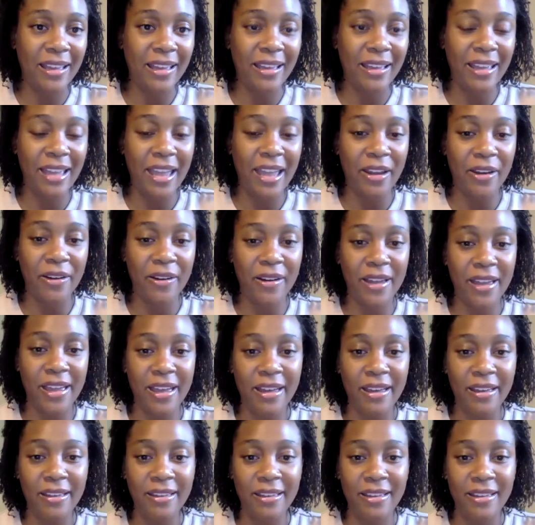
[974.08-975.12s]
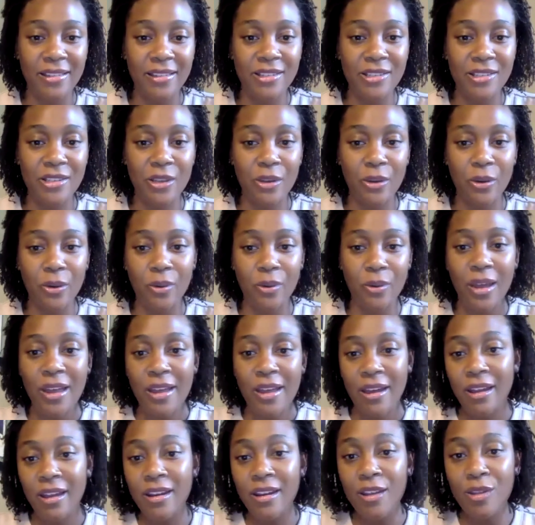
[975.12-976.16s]
area. And so
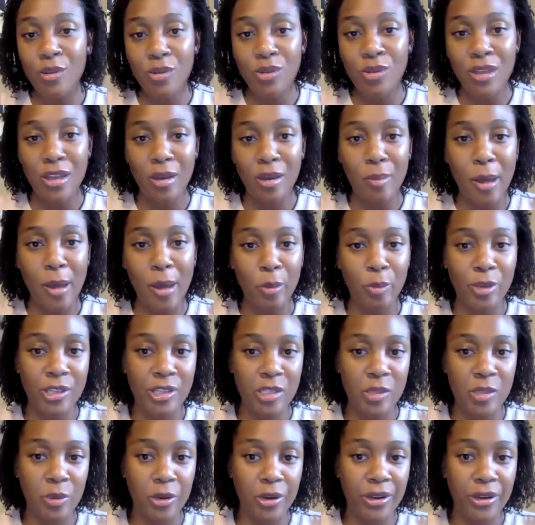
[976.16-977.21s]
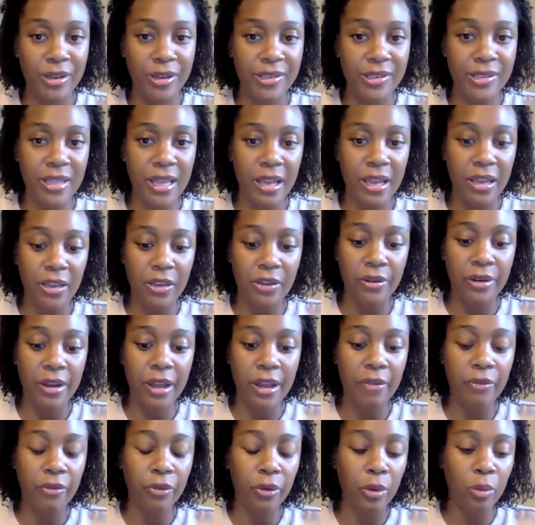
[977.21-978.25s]
another thing about Pittsburgh is that you're
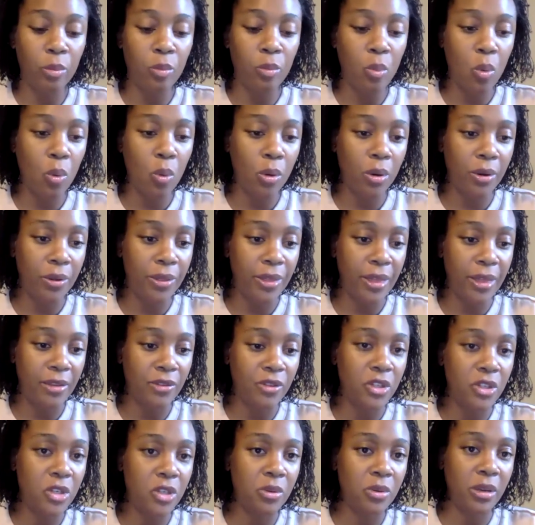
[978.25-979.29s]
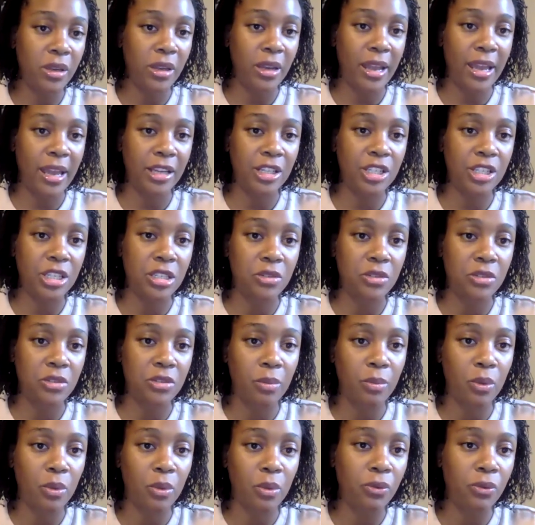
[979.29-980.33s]
never more than 2 connections
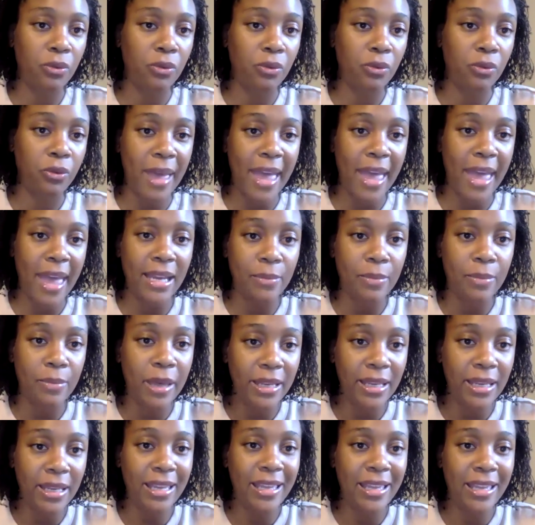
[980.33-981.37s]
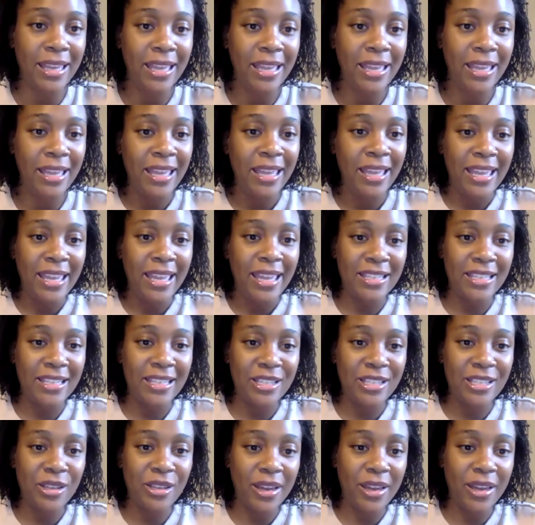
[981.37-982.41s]
removed from anybody. And
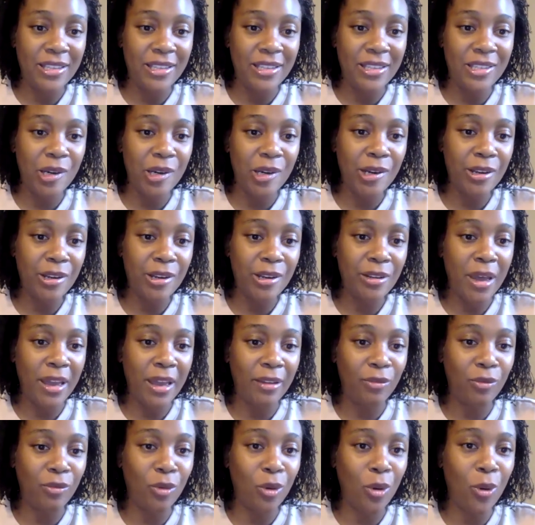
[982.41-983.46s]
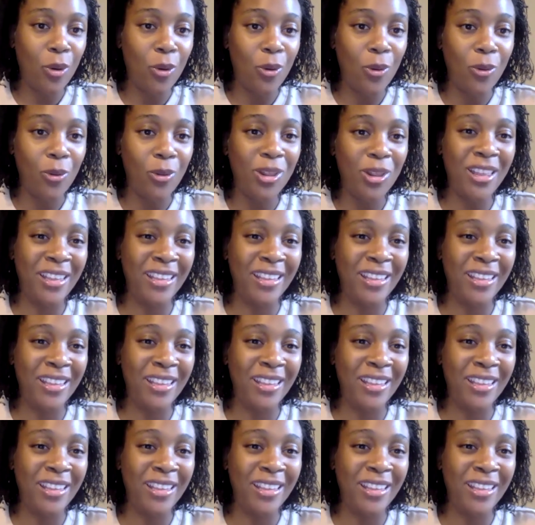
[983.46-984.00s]
so I started my role